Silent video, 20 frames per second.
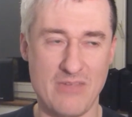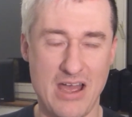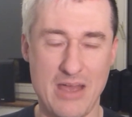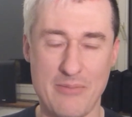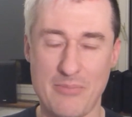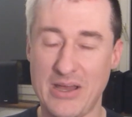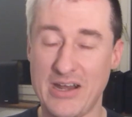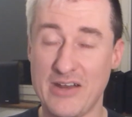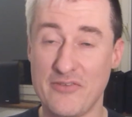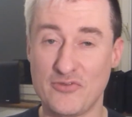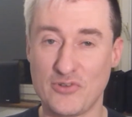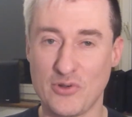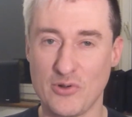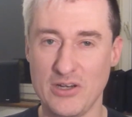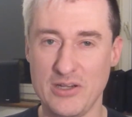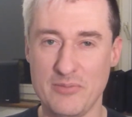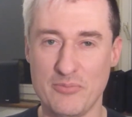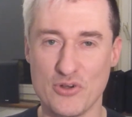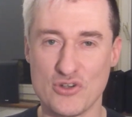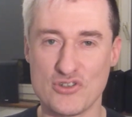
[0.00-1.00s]
I might have
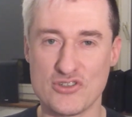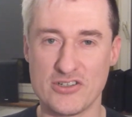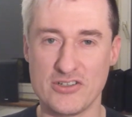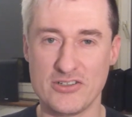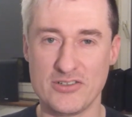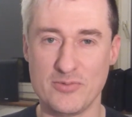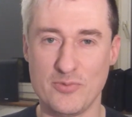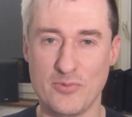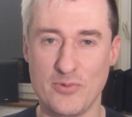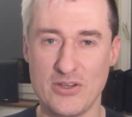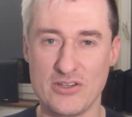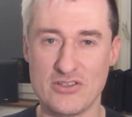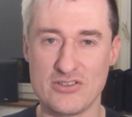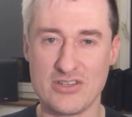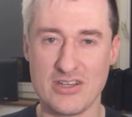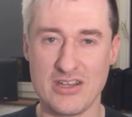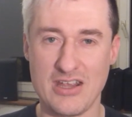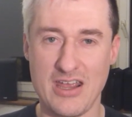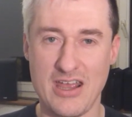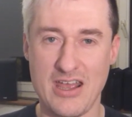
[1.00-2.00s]
totally butchered,
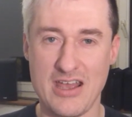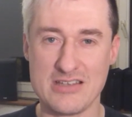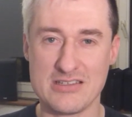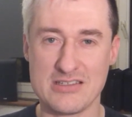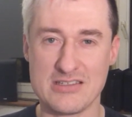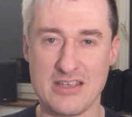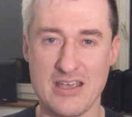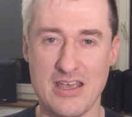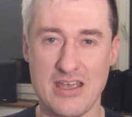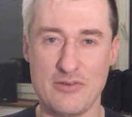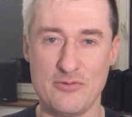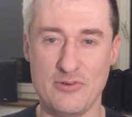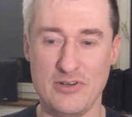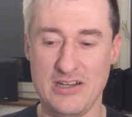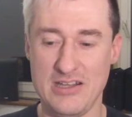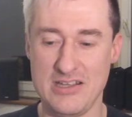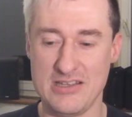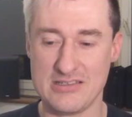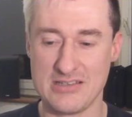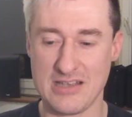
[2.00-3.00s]
which has a
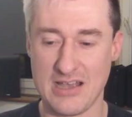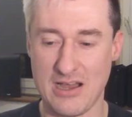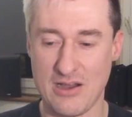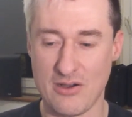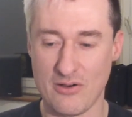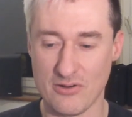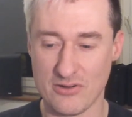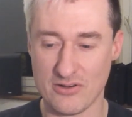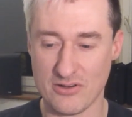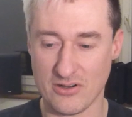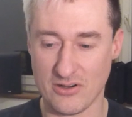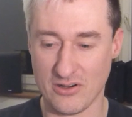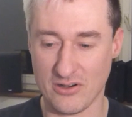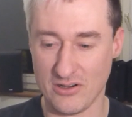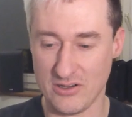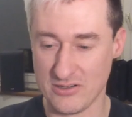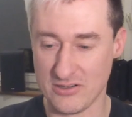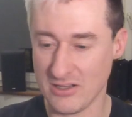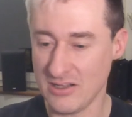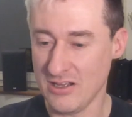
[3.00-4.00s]
release out
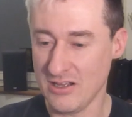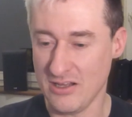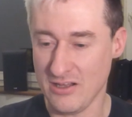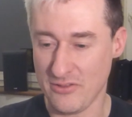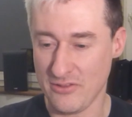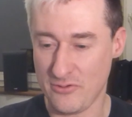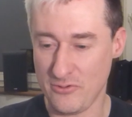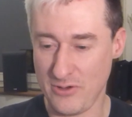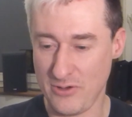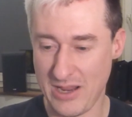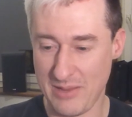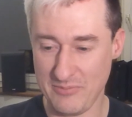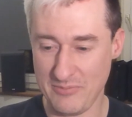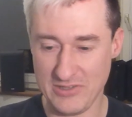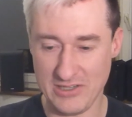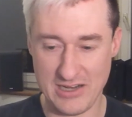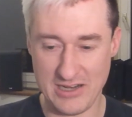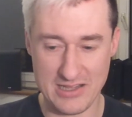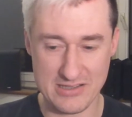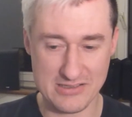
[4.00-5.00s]
called Through
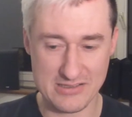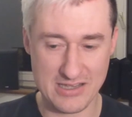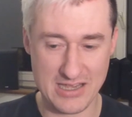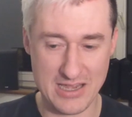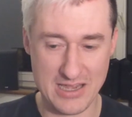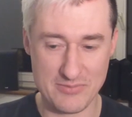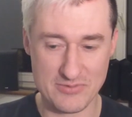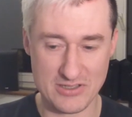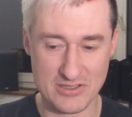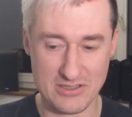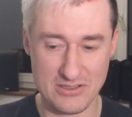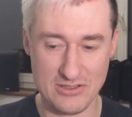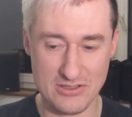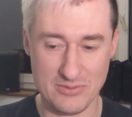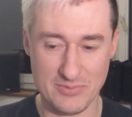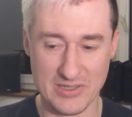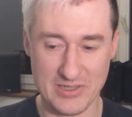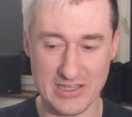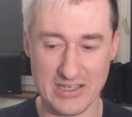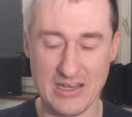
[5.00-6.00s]
Empty Landscapes and
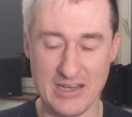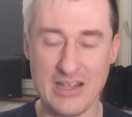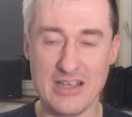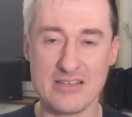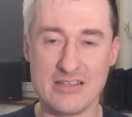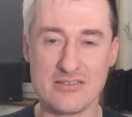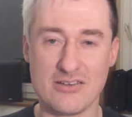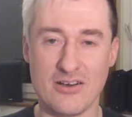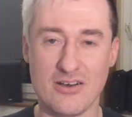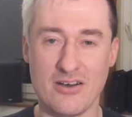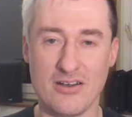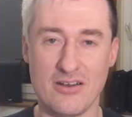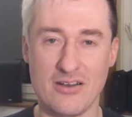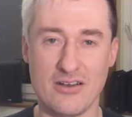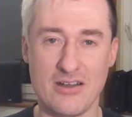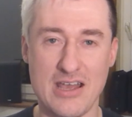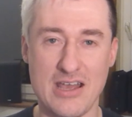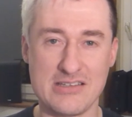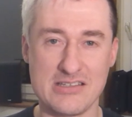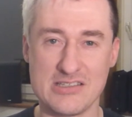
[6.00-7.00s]
New Beginnings
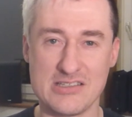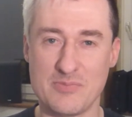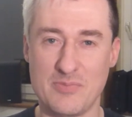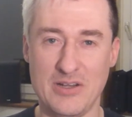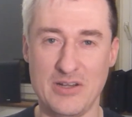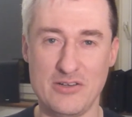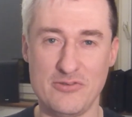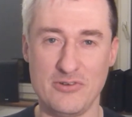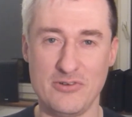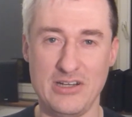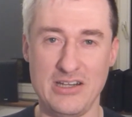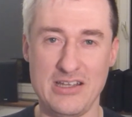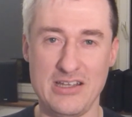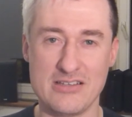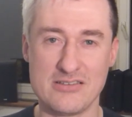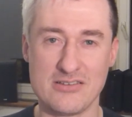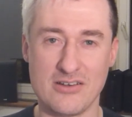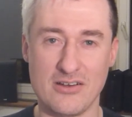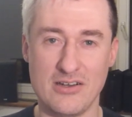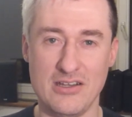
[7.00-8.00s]
as a split
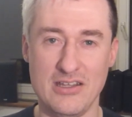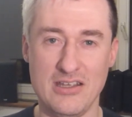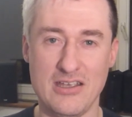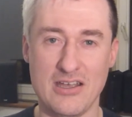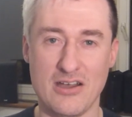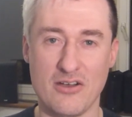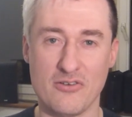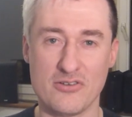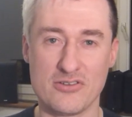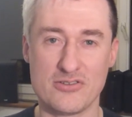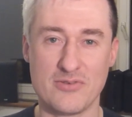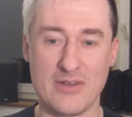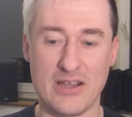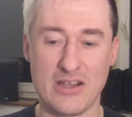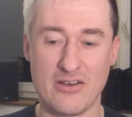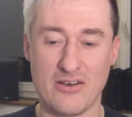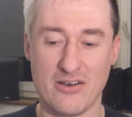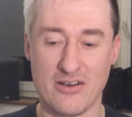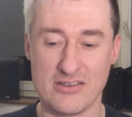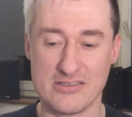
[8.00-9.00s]
release on H.ouse
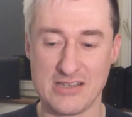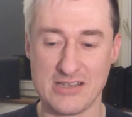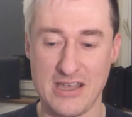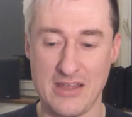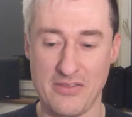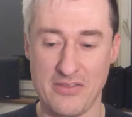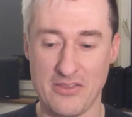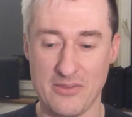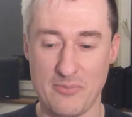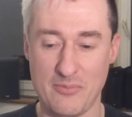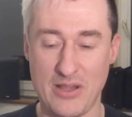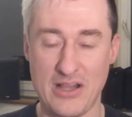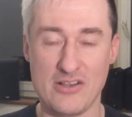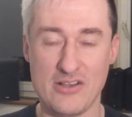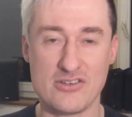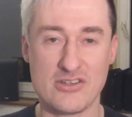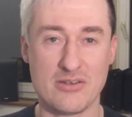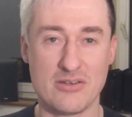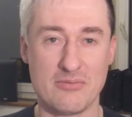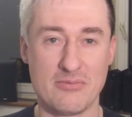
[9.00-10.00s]
Records and the
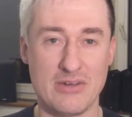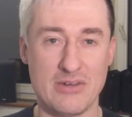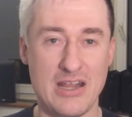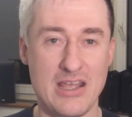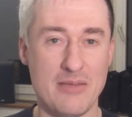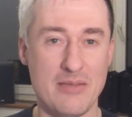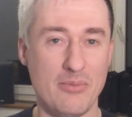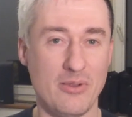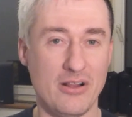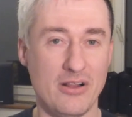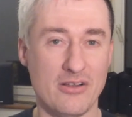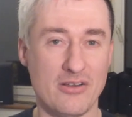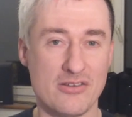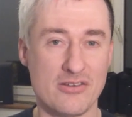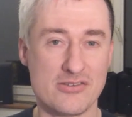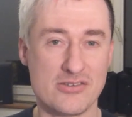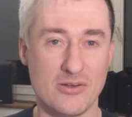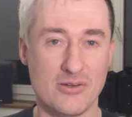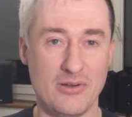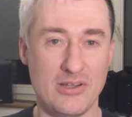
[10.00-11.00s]
Belgian label
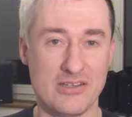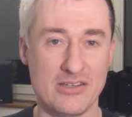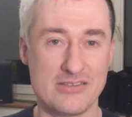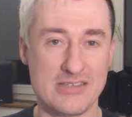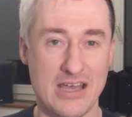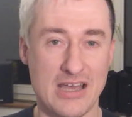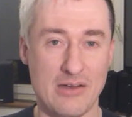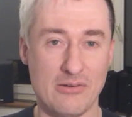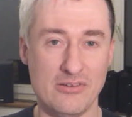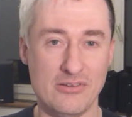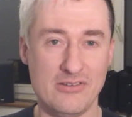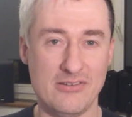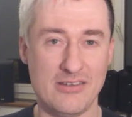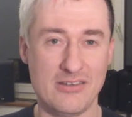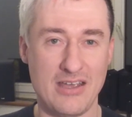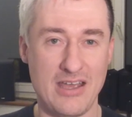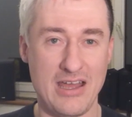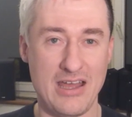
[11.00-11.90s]
Consoling Sounds.